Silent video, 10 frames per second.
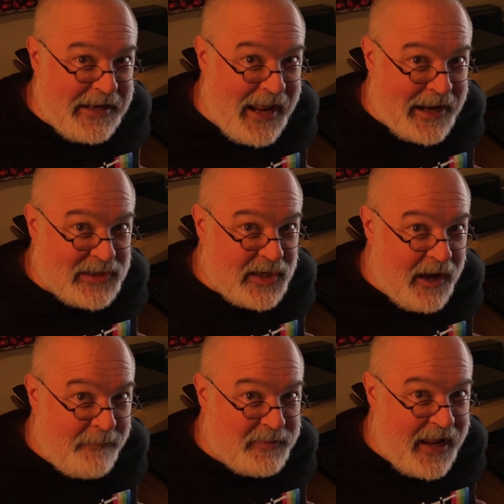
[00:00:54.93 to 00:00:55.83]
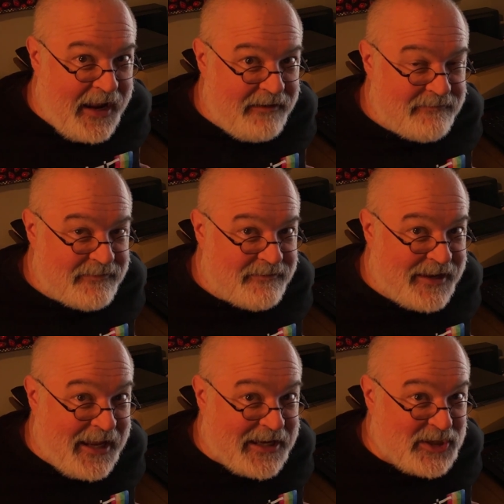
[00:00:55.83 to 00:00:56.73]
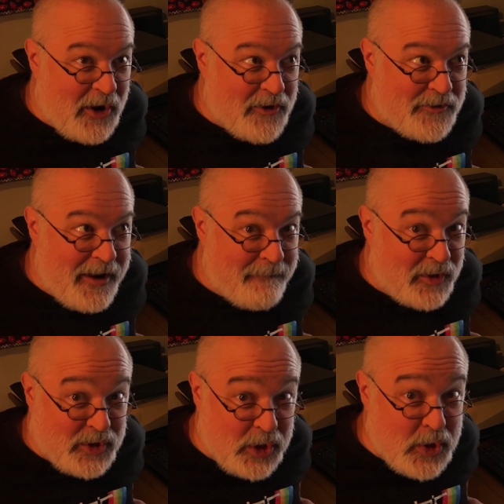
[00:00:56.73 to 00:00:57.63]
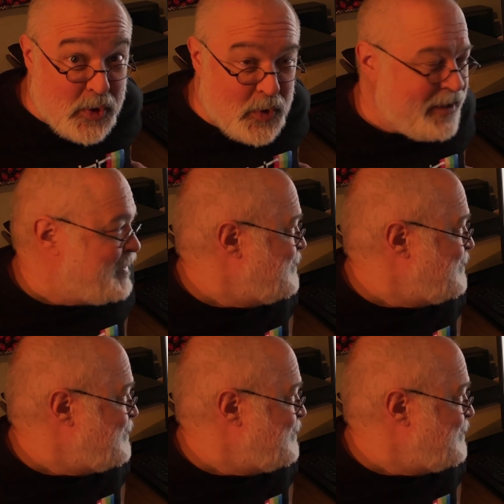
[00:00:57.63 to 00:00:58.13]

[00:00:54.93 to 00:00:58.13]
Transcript: Next update, Kickstarter number 2.